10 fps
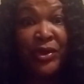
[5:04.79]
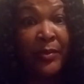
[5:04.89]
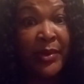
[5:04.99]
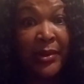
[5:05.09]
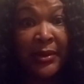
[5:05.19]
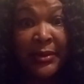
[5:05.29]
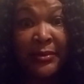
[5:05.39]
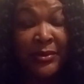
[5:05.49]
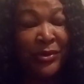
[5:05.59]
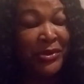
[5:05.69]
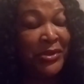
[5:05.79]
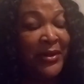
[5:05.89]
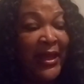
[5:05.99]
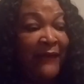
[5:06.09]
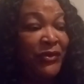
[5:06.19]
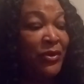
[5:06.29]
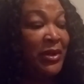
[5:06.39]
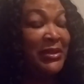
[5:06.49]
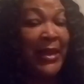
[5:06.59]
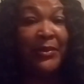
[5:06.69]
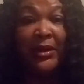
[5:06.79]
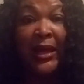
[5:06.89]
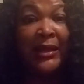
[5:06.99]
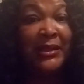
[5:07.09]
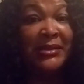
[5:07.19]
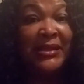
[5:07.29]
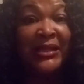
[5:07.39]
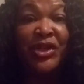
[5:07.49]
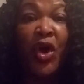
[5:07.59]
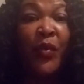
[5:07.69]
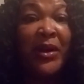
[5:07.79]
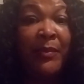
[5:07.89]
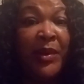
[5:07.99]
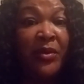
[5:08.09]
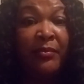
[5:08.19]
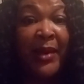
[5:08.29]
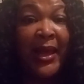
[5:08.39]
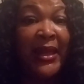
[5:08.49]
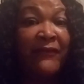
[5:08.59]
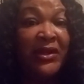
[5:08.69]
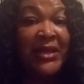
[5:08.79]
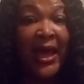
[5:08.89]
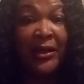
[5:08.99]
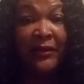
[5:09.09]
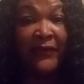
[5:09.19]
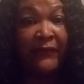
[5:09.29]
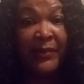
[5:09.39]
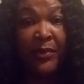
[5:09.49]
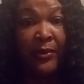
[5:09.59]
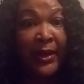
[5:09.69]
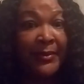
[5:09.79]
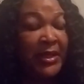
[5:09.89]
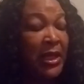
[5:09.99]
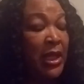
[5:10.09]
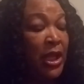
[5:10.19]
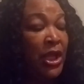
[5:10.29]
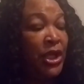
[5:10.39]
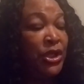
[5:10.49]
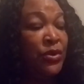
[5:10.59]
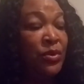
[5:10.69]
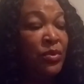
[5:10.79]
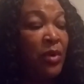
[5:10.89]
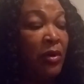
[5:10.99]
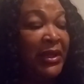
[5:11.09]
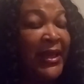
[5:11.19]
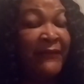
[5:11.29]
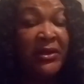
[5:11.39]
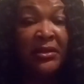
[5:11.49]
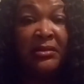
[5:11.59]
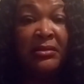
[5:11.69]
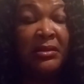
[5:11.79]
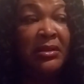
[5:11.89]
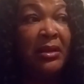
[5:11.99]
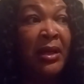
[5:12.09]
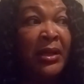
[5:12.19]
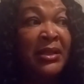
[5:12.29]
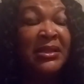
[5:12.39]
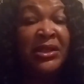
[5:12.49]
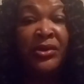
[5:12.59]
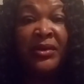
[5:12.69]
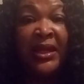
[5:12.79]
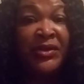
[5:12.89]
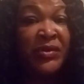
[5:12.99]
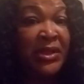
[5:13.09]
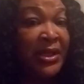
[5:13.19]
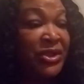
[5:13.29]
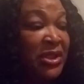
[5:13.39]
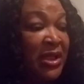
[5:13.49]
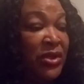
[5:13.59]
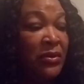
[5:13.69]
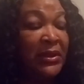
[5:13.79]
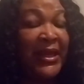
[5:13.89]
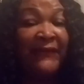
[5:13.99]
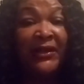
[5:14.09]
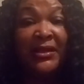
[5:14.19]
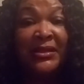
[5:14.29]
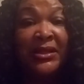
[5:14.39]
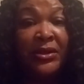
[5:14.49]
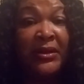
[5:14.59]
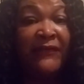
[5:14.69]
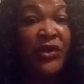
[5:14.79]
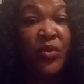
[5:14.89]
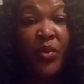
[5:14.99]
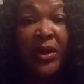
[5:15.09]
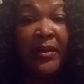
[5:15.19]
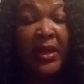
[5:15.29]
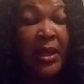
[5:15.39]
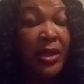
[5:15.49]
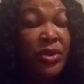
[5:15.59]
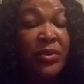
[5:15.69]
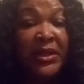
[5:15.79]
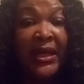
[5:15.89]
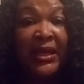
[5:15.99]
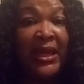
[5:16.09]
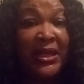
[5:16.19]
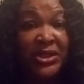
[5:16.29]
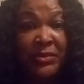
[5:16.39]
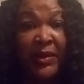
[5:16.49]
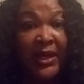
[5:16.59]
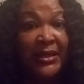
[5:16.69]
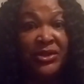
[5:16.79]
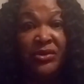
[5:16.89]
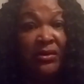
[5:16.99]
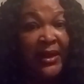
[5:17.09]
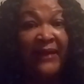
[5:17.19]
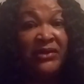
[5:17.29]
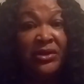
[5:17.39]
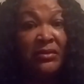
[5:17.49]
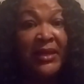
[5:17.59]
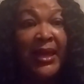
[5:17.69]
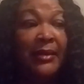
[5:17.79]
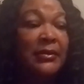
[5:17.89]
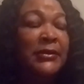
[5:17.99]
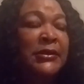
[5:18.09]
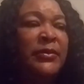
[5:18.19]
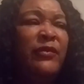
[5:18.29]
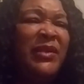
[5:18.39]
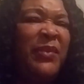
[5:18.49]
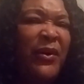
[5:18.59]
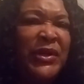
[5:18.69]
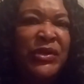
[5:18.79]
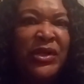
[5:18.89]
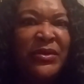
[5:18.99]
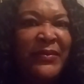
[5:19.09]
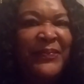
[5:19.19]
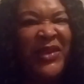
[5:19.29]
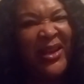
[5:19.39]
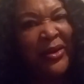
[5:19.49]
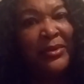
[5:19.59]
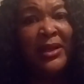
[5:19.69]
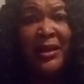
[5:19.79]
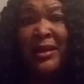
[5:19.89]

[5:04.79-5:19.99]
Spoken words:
your book. You still have your table of contents that's already built by every title of every poem. You only have to consider the introduction, and you only have to consider if you want to do a dedication page. You don't have to do that. But with poetry, you know,